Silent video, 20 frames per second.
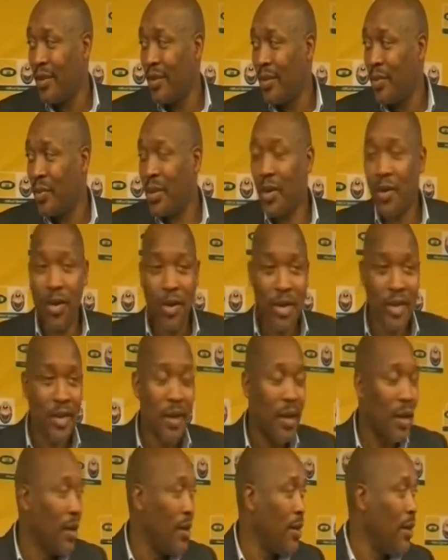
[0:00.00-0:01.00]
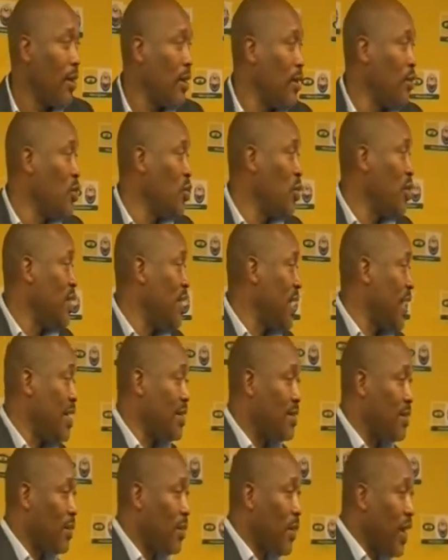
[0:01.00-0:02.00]
Because it would be nice,
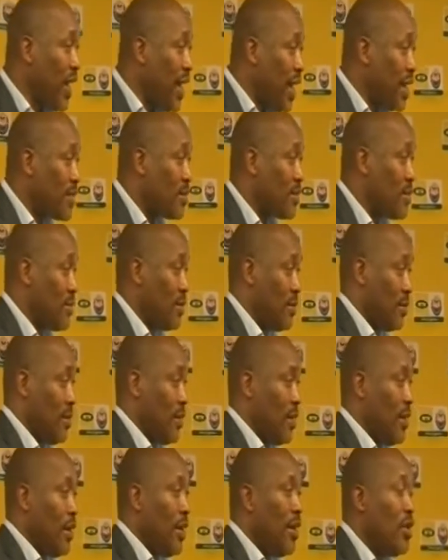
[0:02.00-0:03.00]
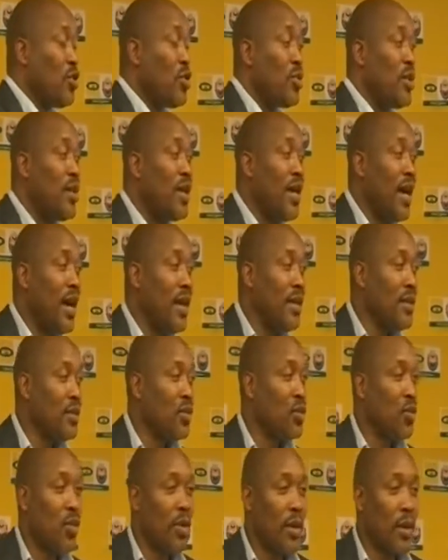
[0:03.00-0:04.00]
the players, it would be nice
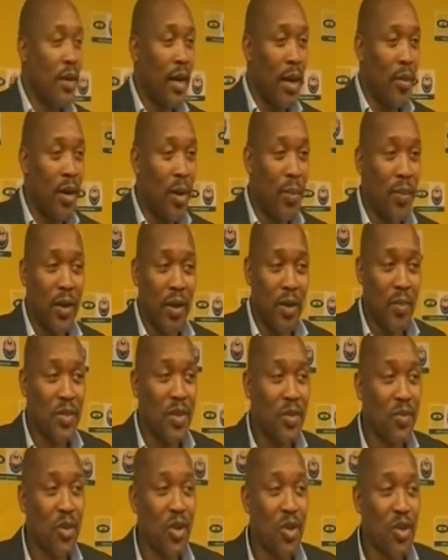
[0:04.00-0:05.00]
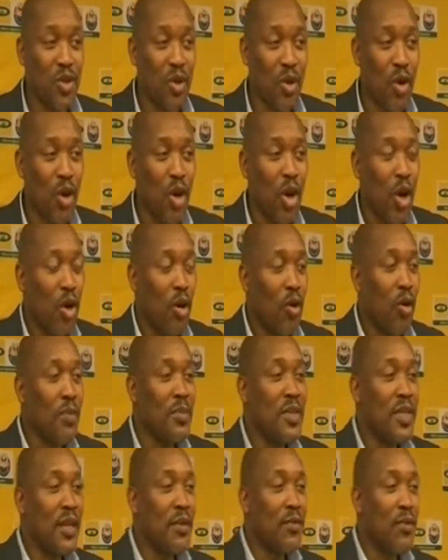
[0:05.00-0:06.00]
to come up ngalo
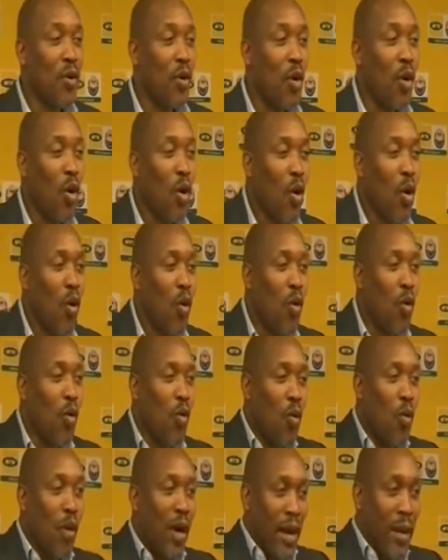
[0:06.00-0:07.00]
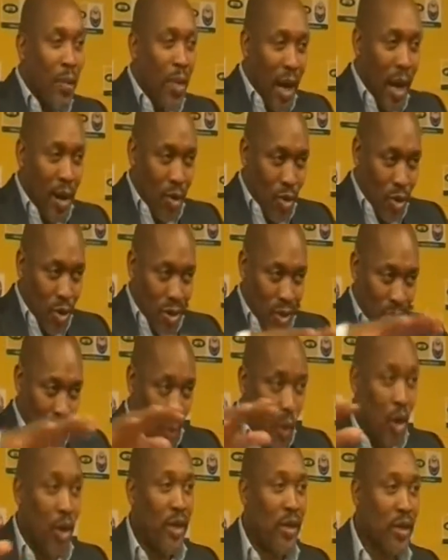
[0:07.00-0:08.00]
mthetho lo across the board